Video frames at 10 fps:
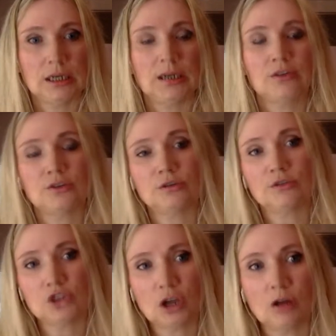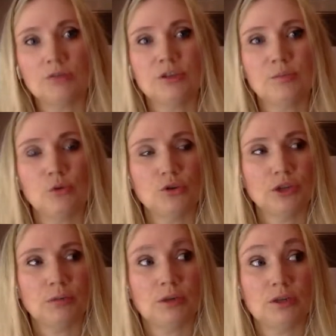And so if a child is brought
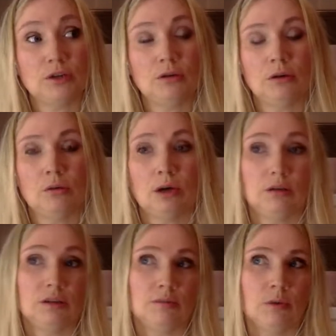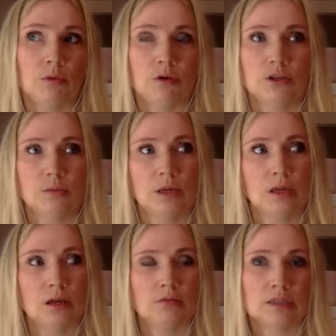up and they don't know, well, is mum going to be
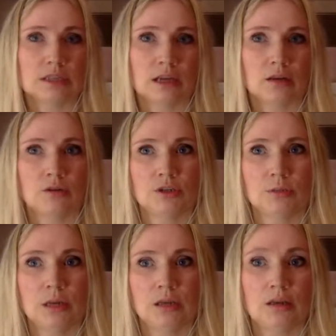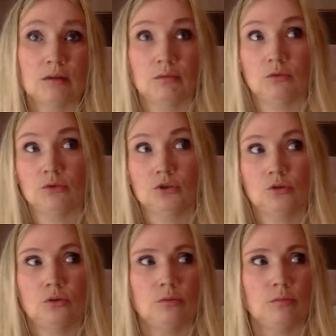there? Is dad going to be there? I'm not sure.